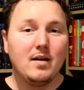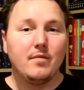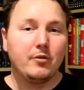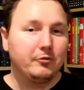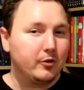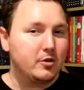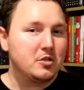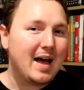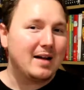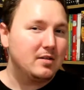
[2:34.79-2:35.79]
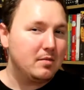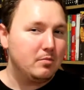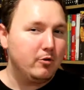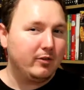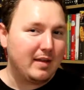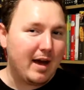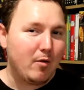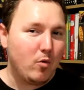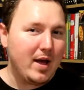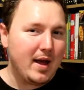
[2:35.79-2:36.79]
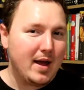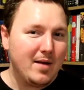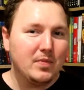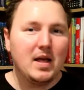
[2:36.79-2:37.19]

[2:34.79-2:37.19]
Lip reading: the first act of the movie that way.